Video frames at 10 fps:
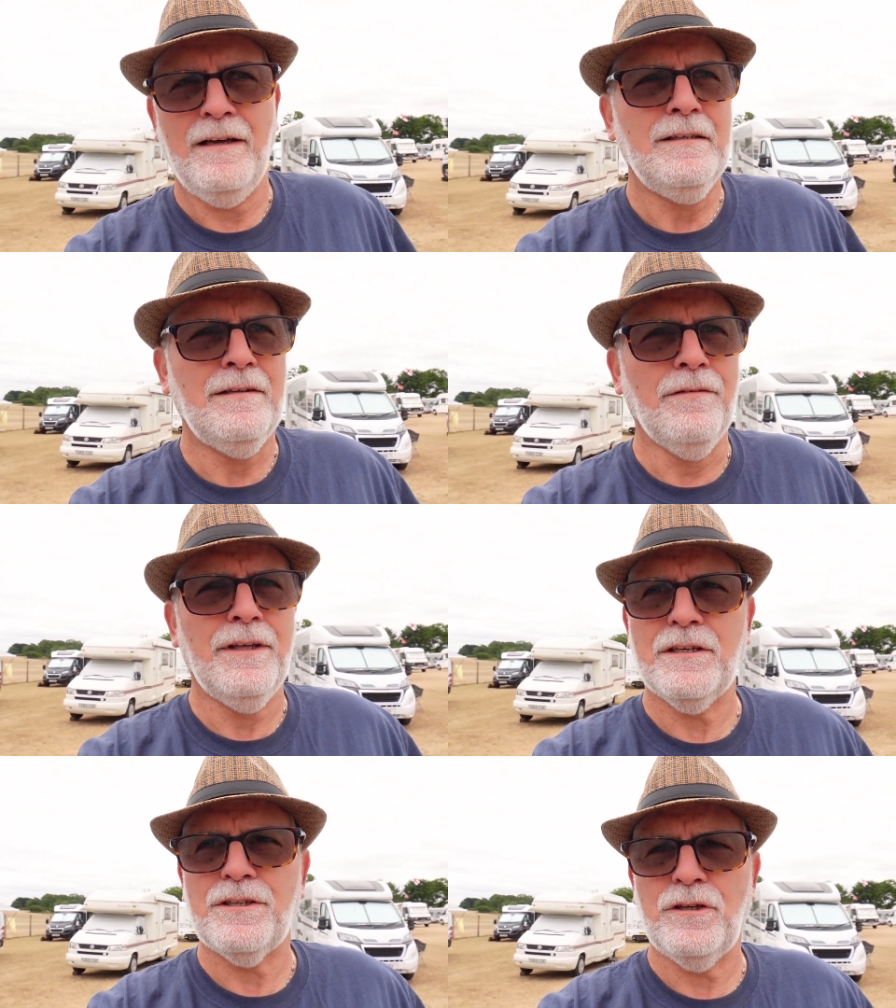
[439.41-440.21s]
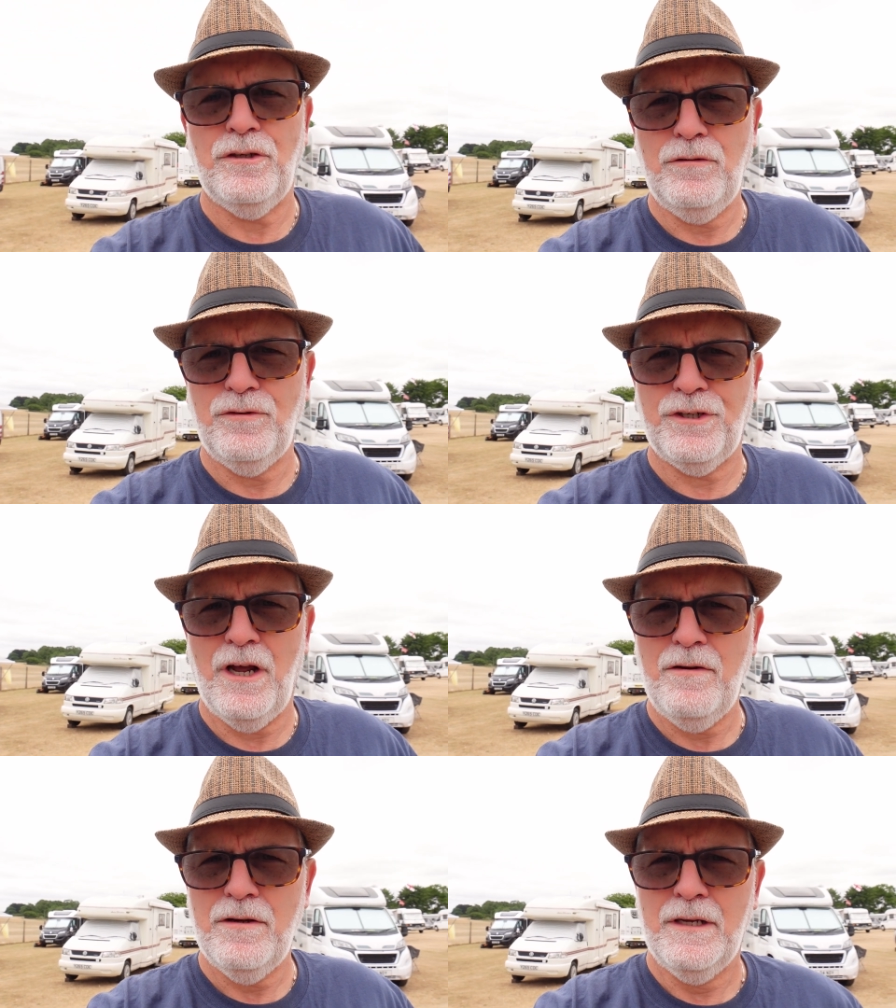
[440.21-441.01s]
I don't think it's a huge
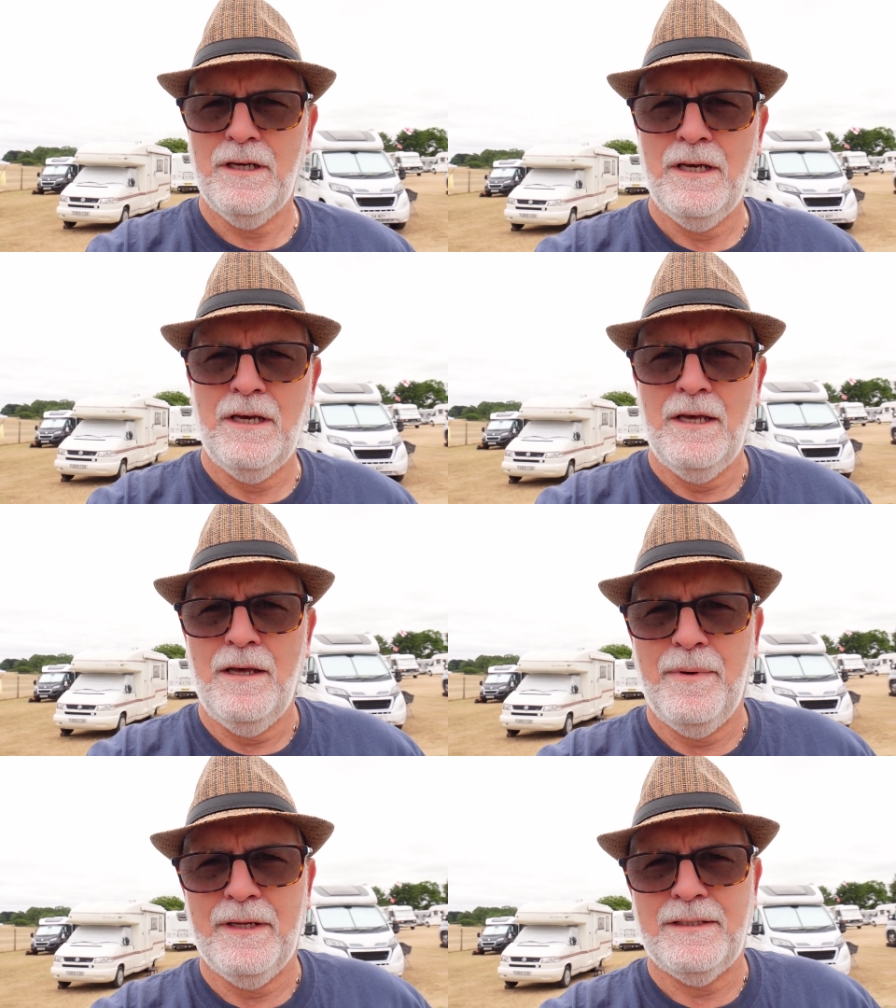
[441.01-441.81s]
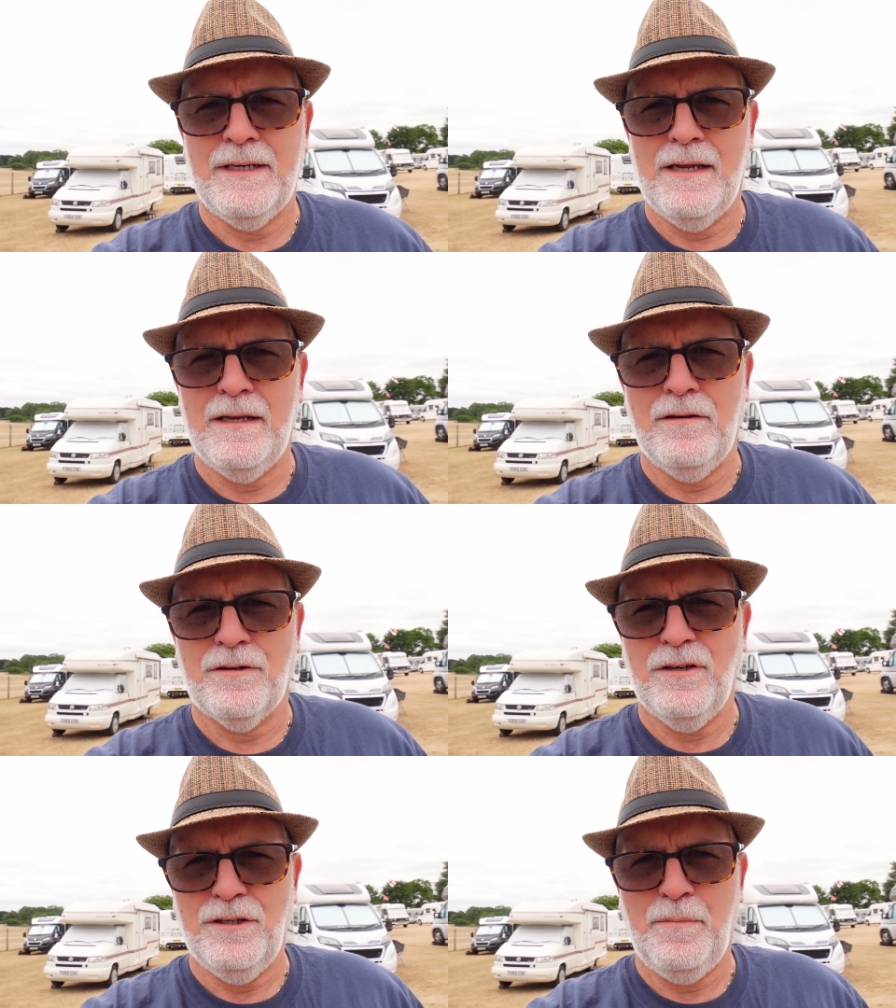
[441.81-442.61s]
show but uh,
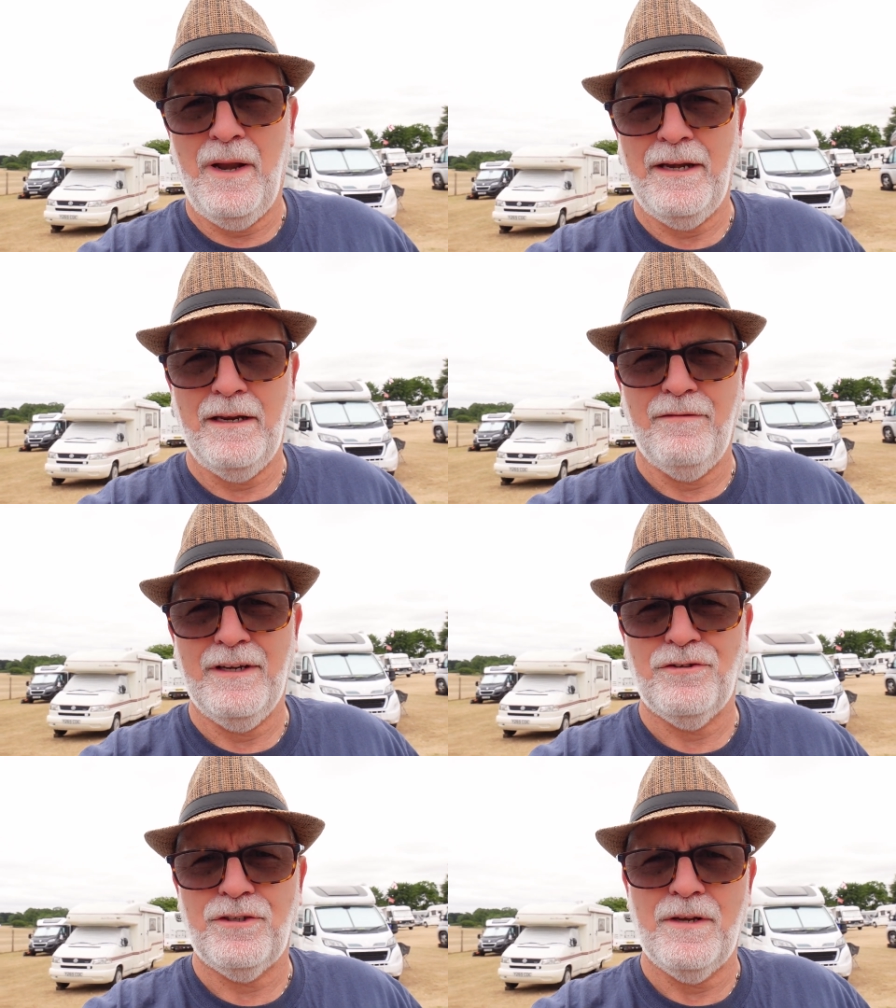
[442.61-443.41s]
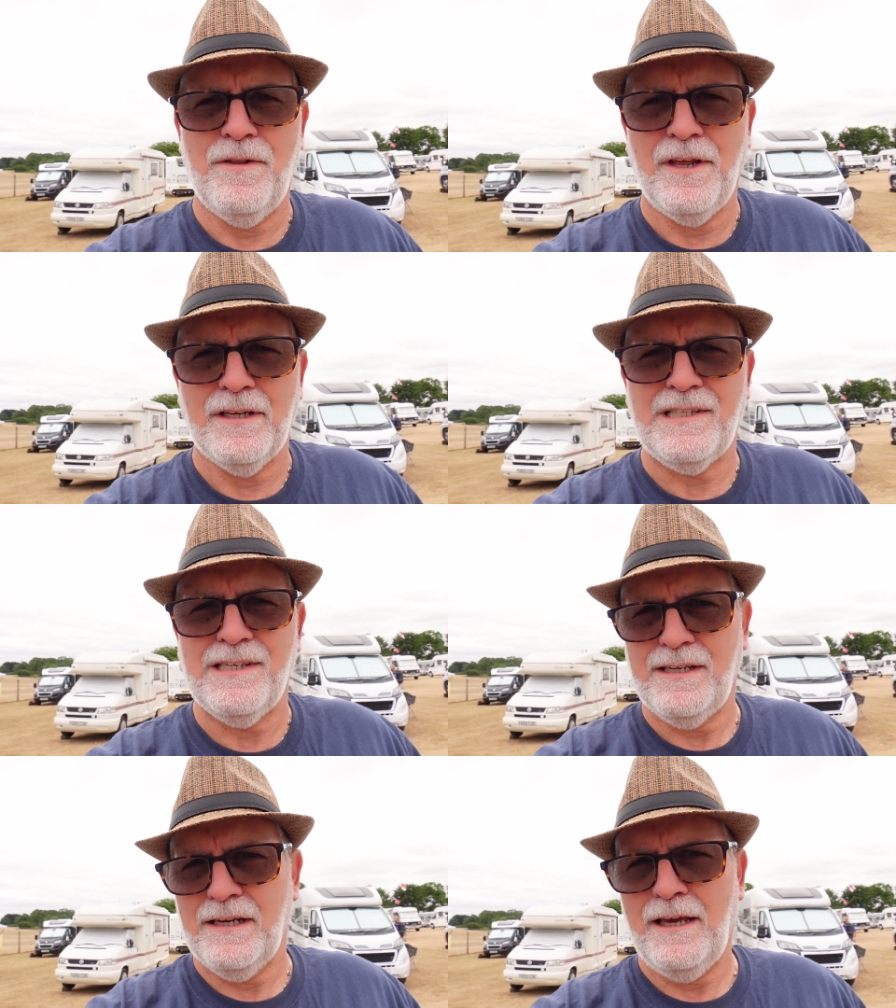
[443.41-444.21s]
looks like there's plenty of interesting things to
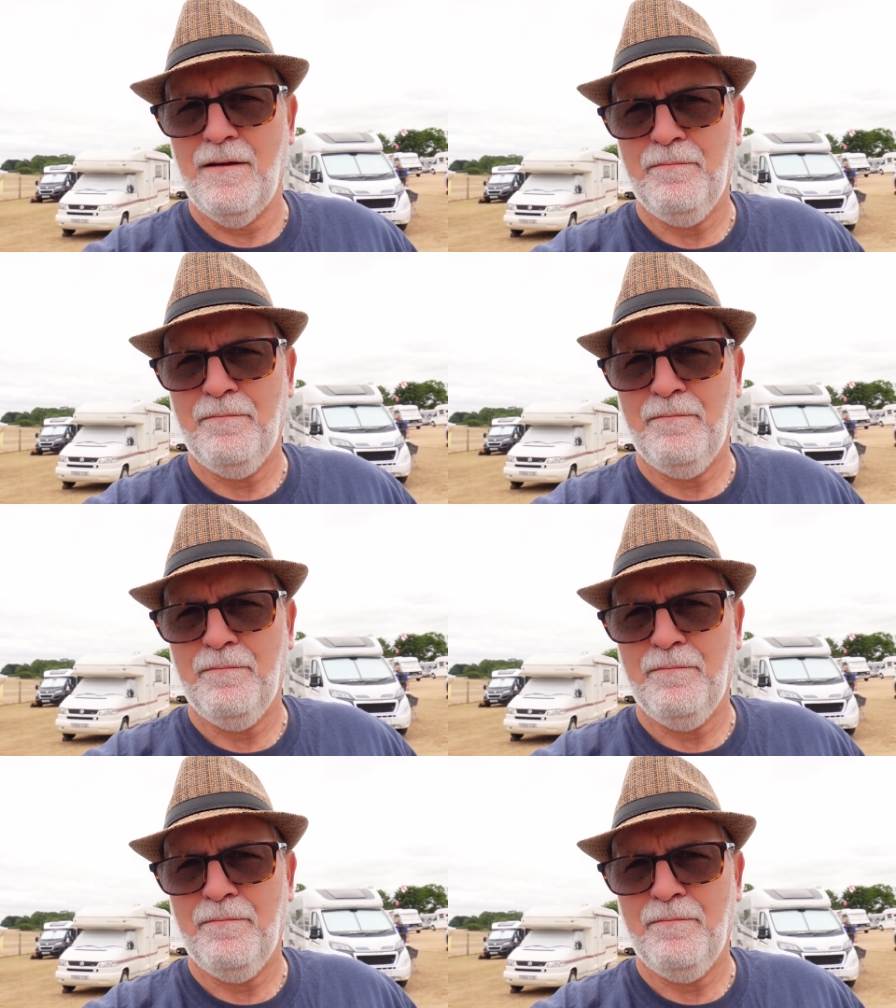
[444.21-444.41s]
see.